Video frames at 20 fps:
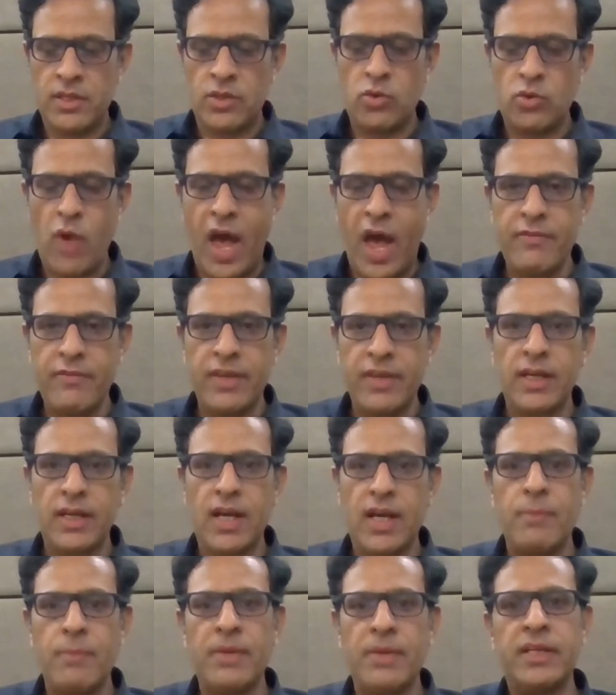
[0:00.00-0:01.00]
to having
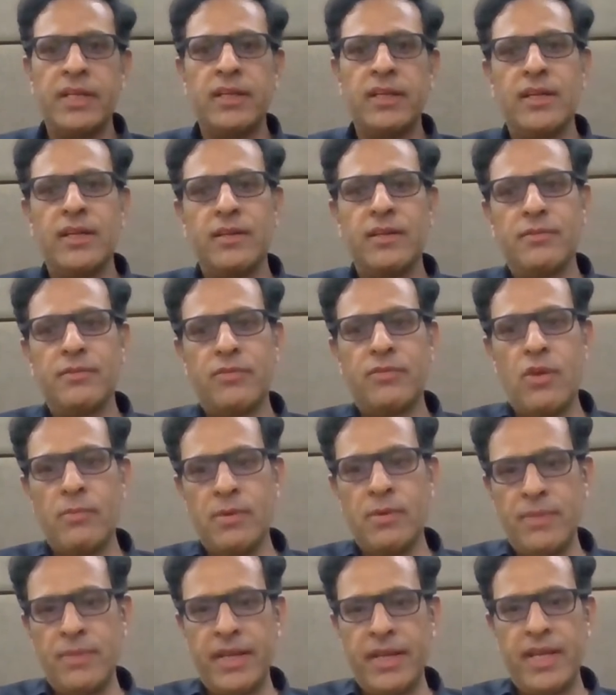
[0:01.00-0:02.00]
come in from a
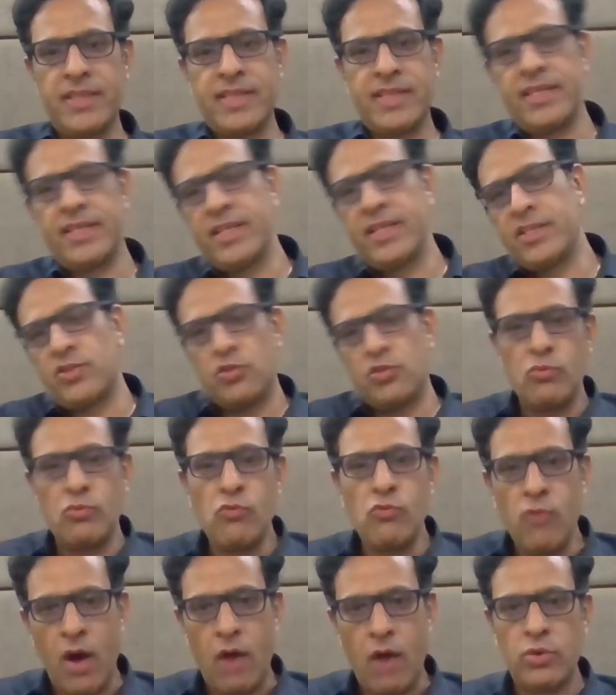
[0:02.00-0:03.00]
place and just to
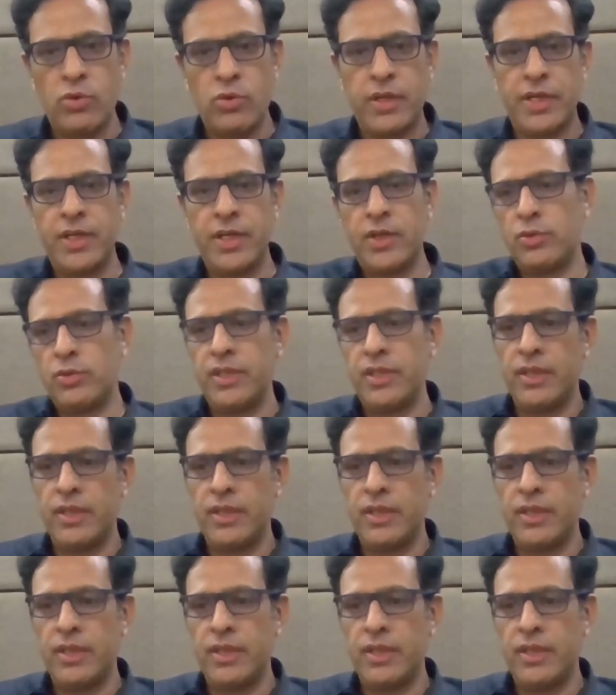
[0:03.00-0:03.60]
move out into the,